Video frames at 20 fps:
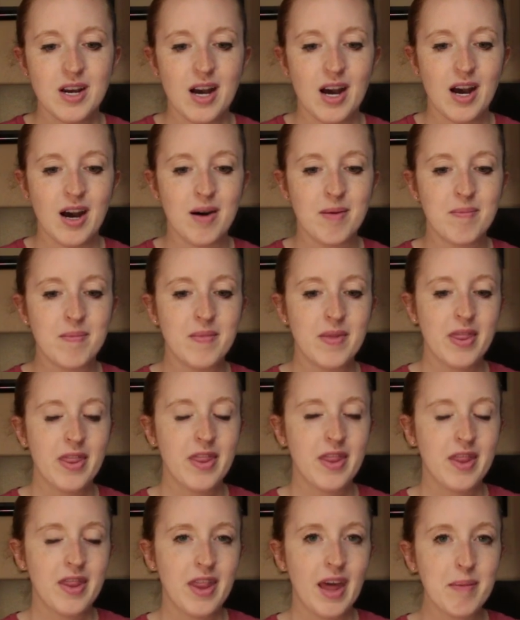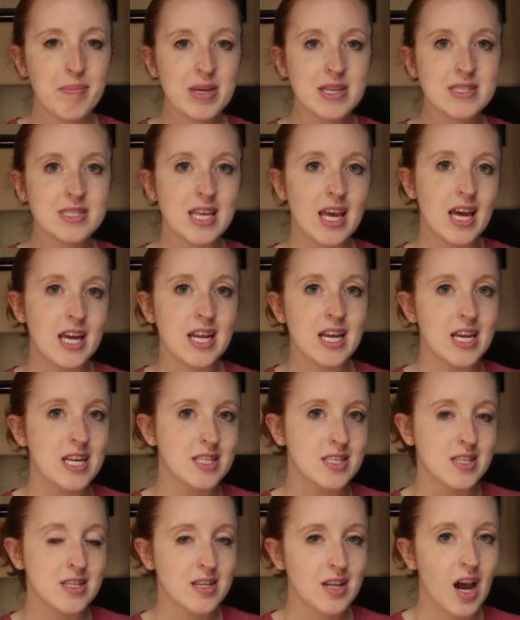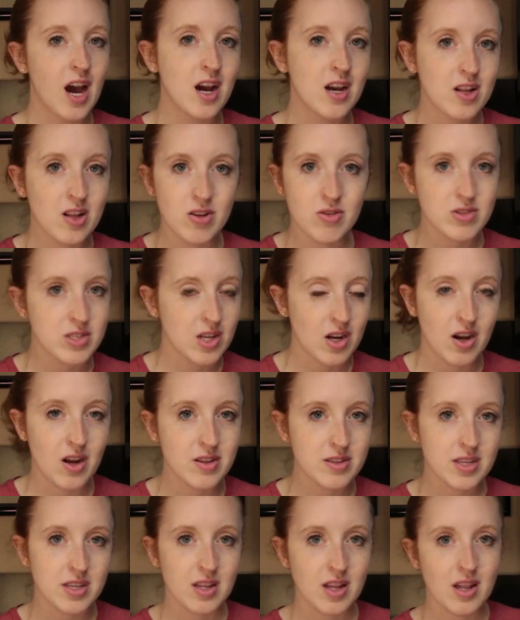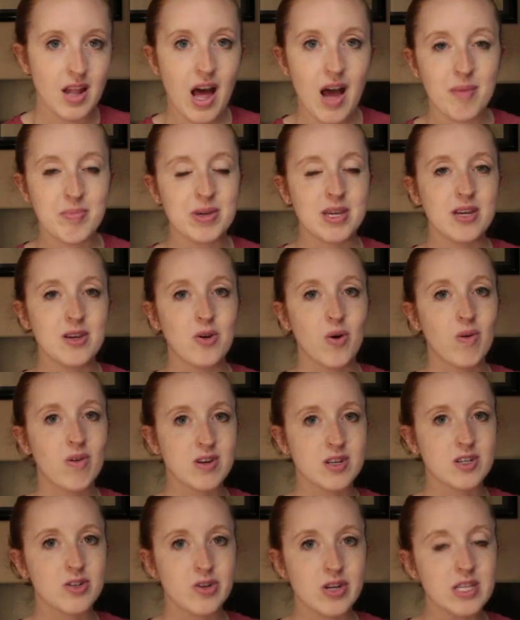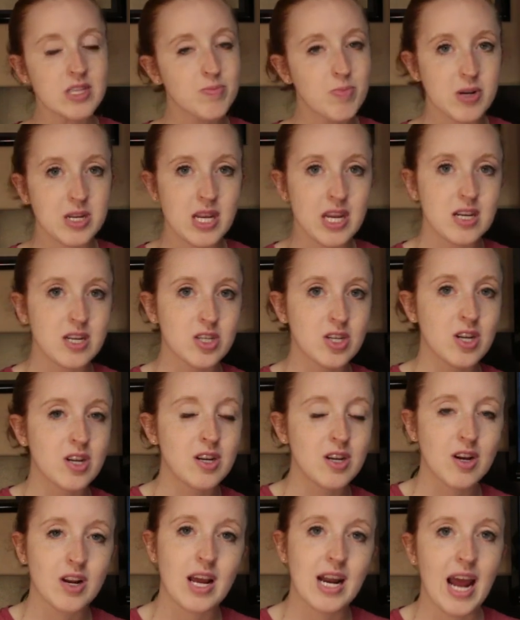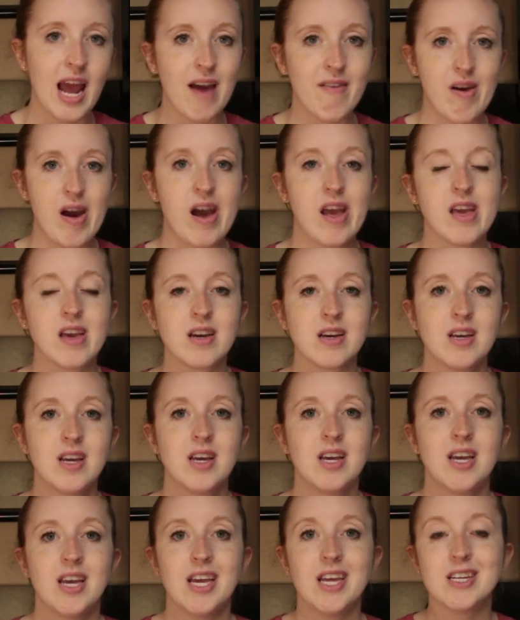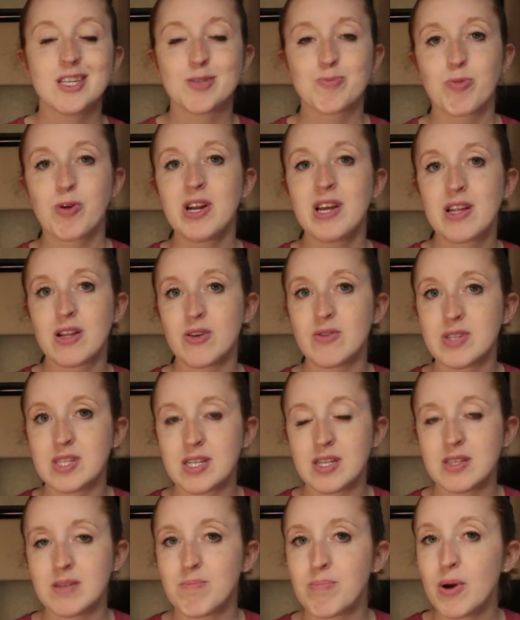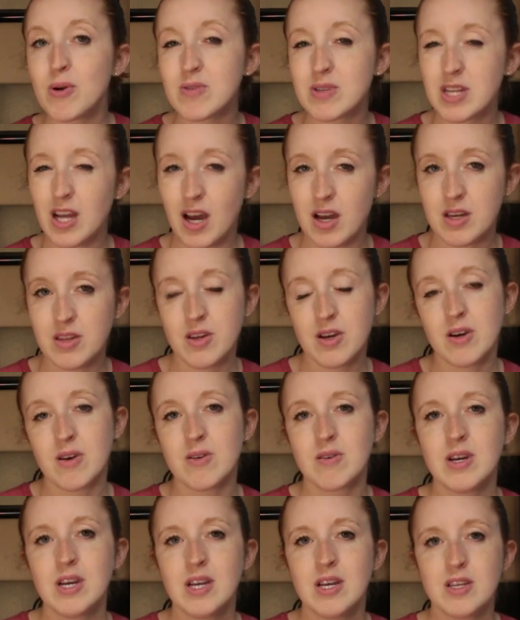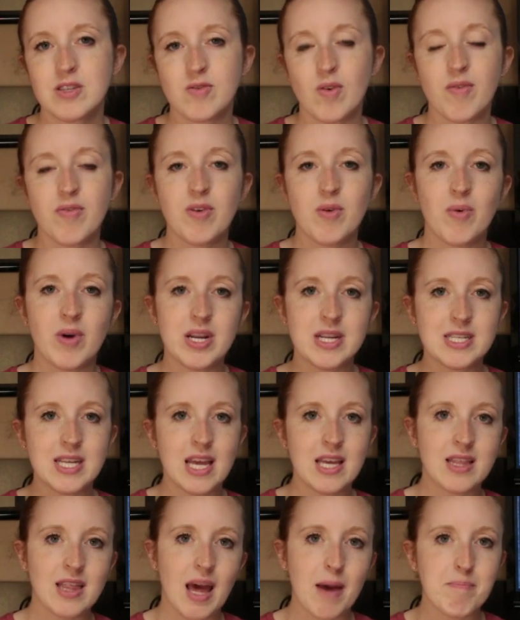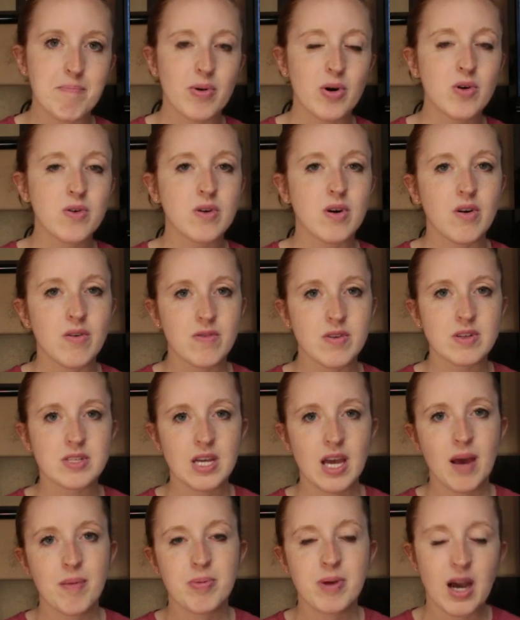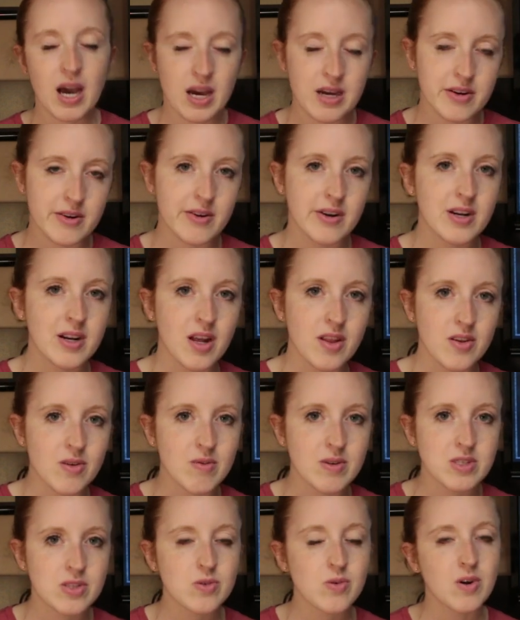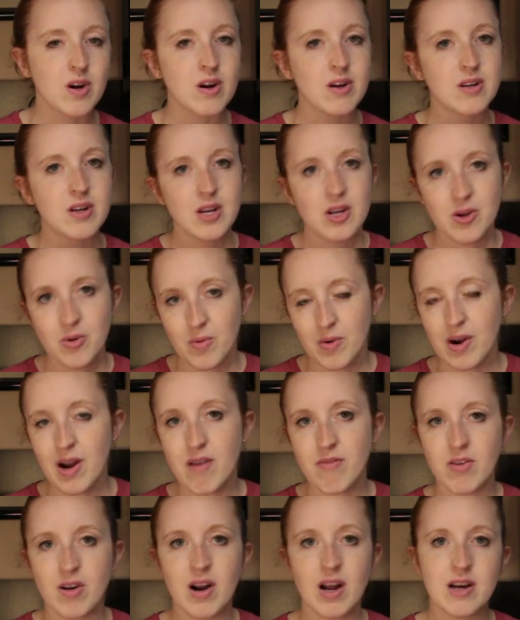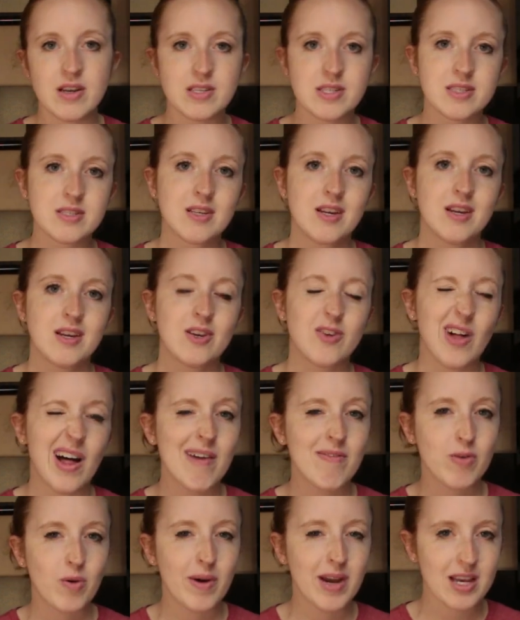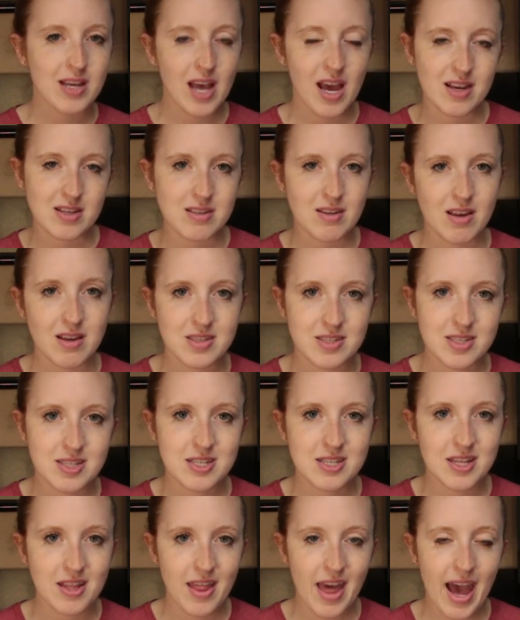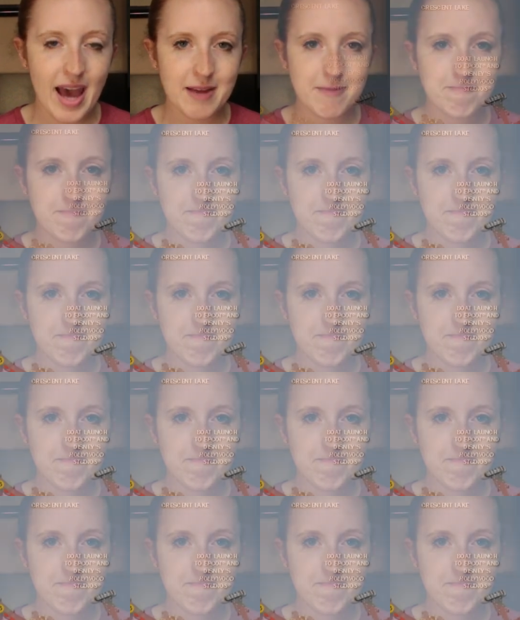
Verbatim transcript: Um, that being said, it's not close at all to the lobby or to transportation. You're going to have a hike. It is pretty close to the boat dock, though, so if you want to take that boat over to Epcot or another resort, wherever else, you'll have quick access to that.